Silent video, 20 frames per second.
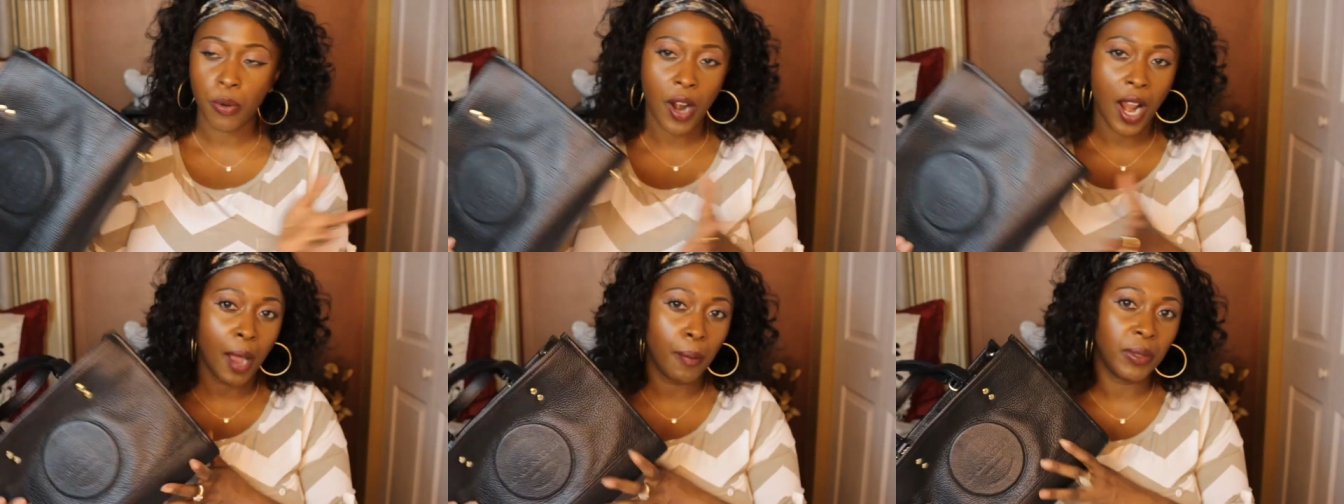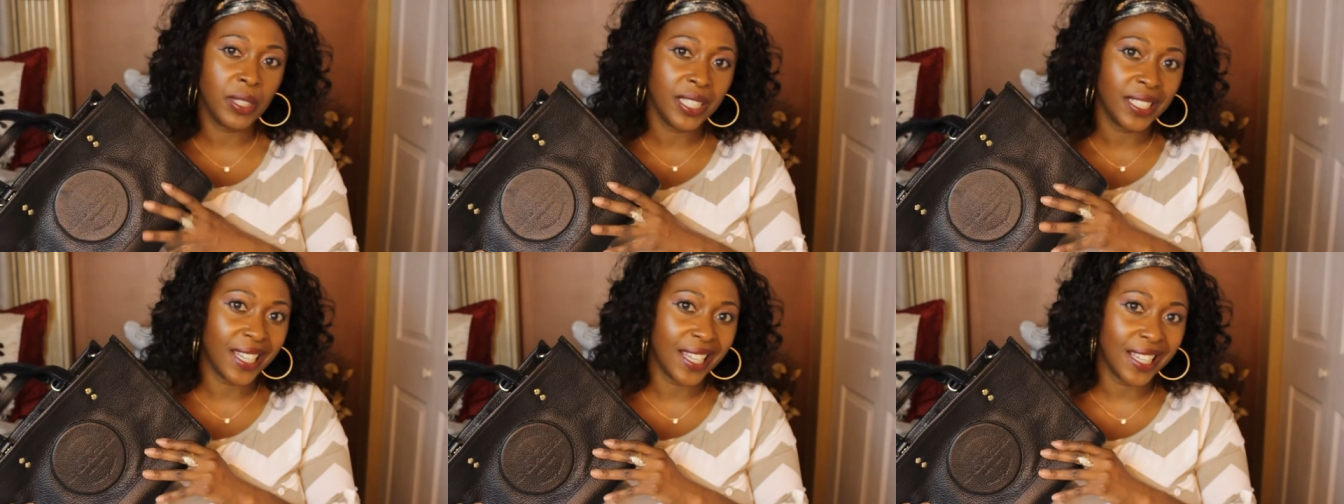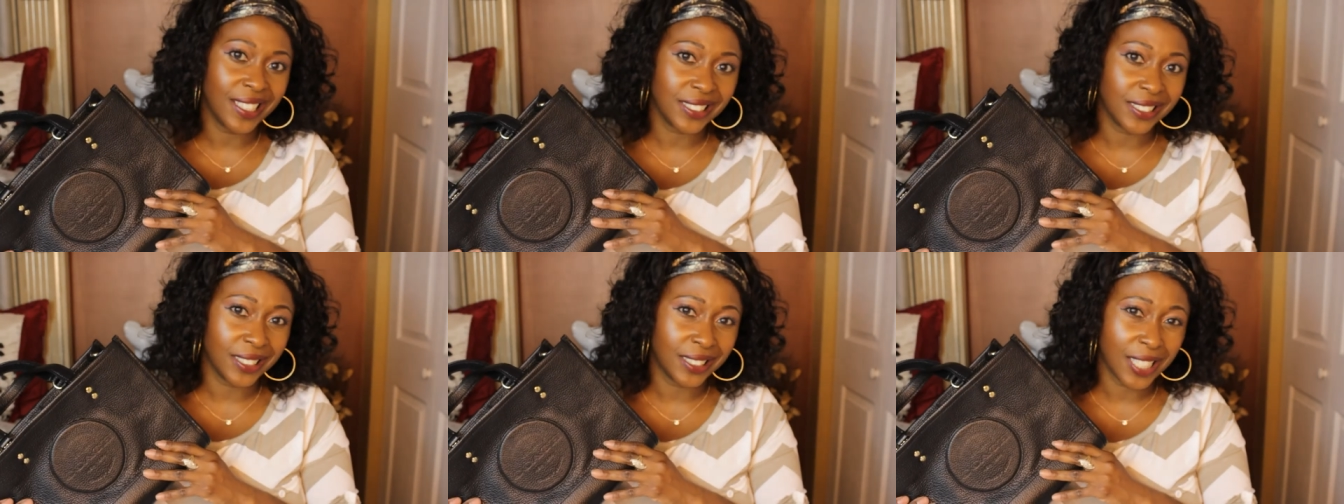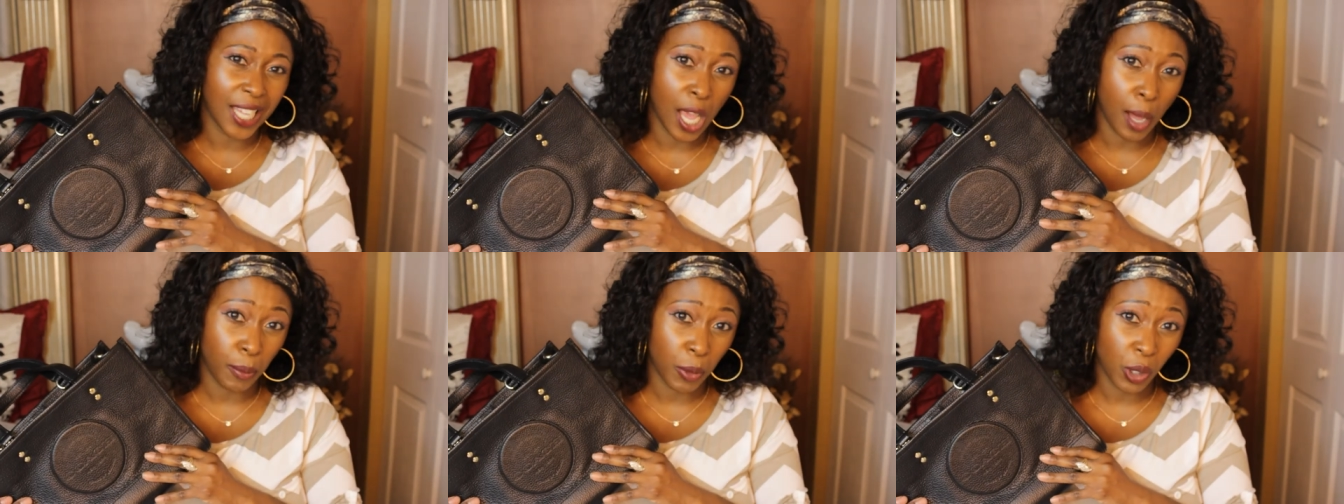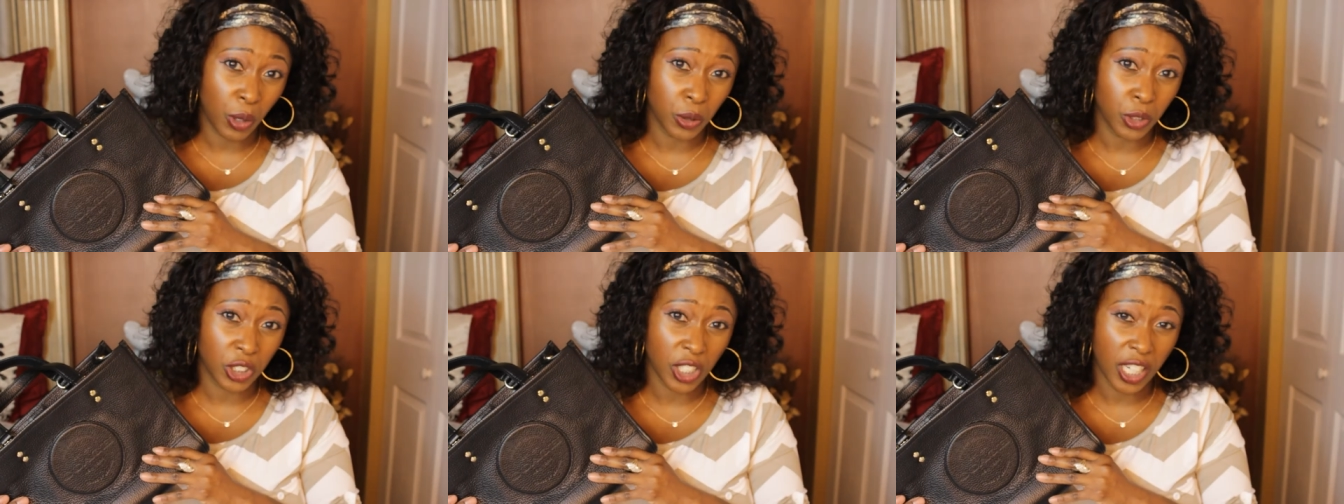probably now's the time to
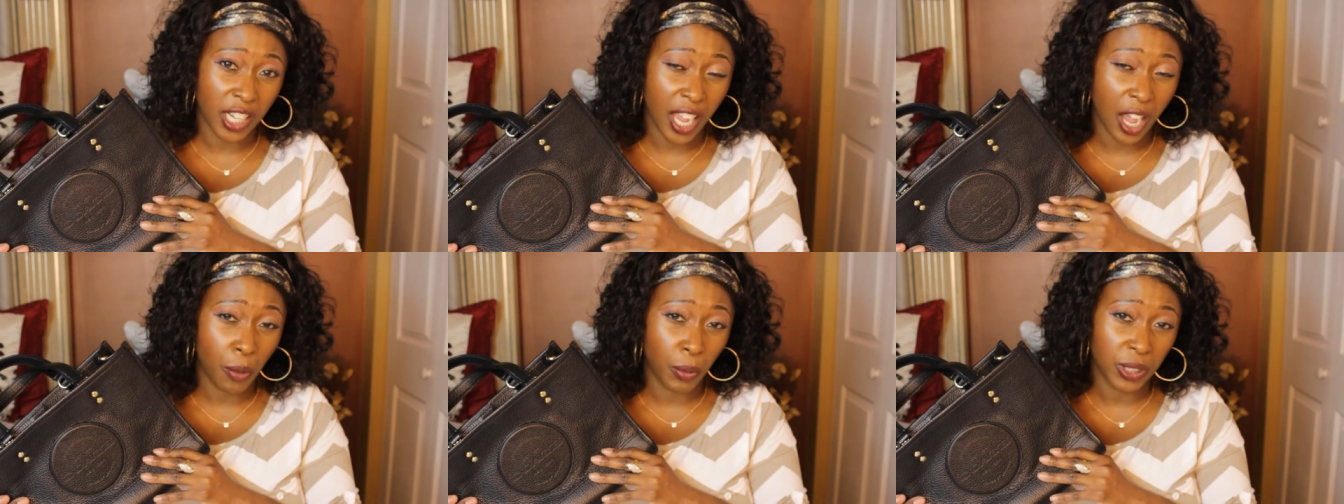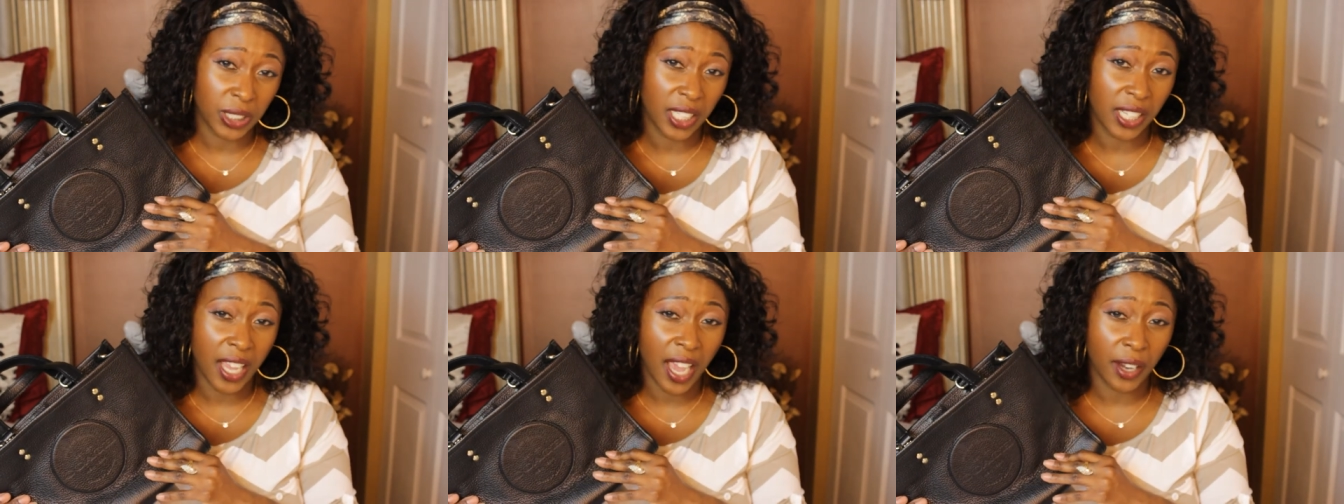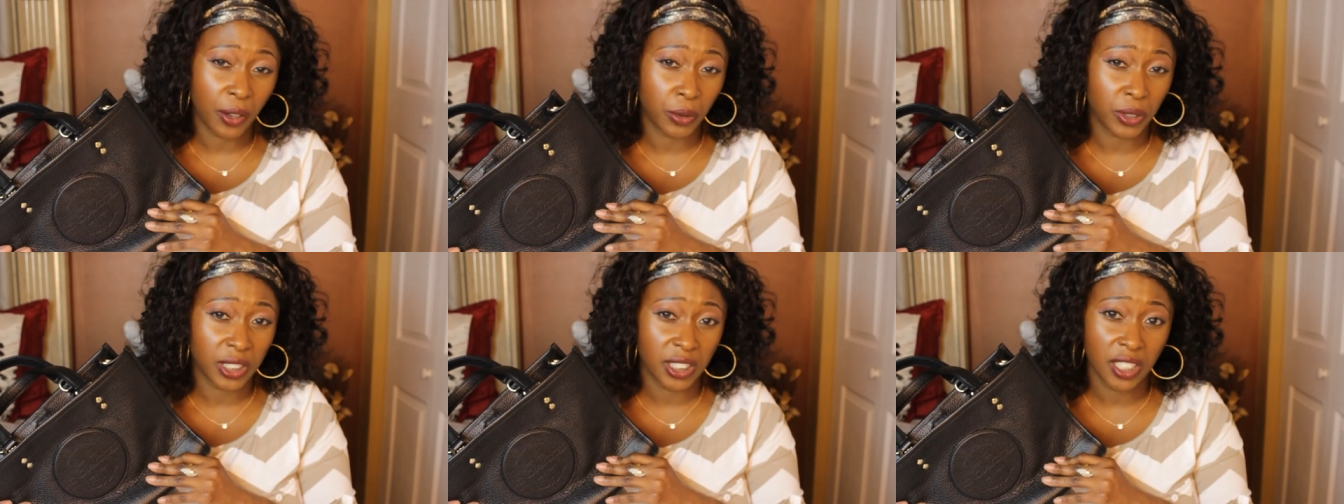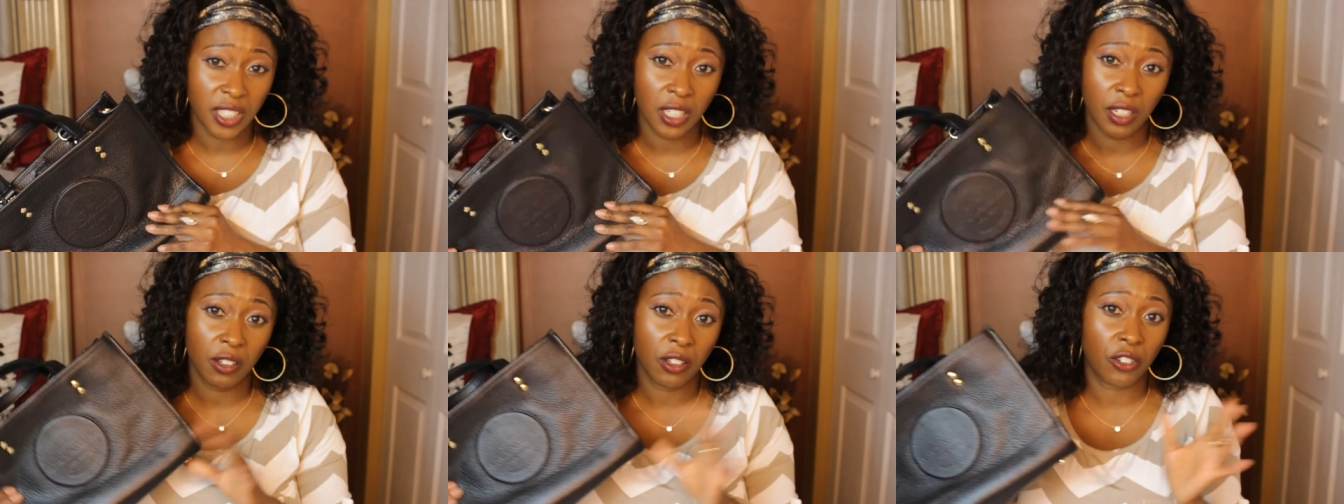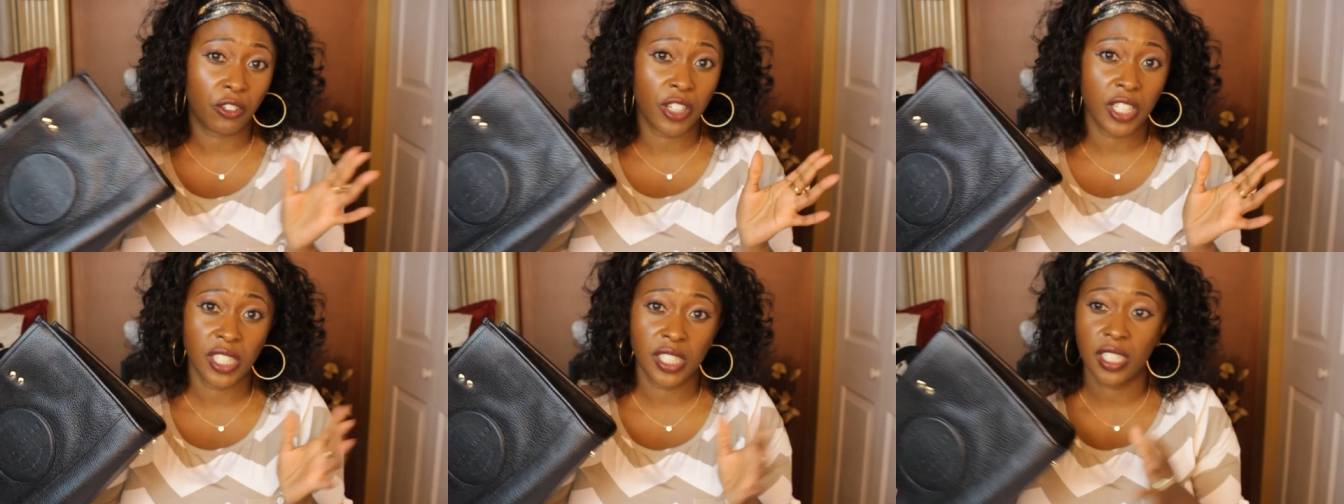go check out what they got on sale.
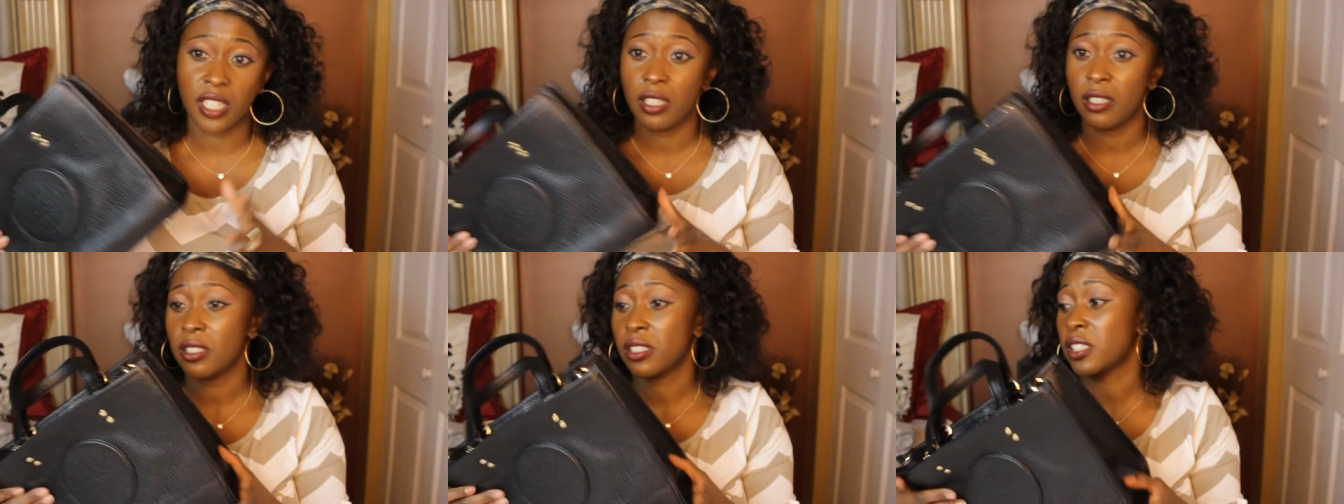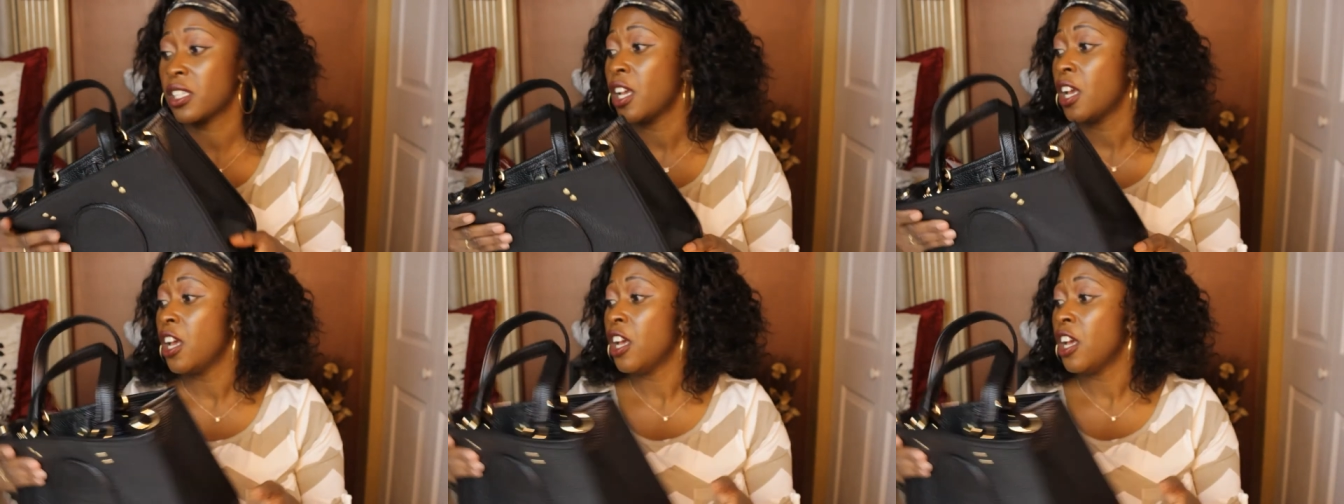Great sales.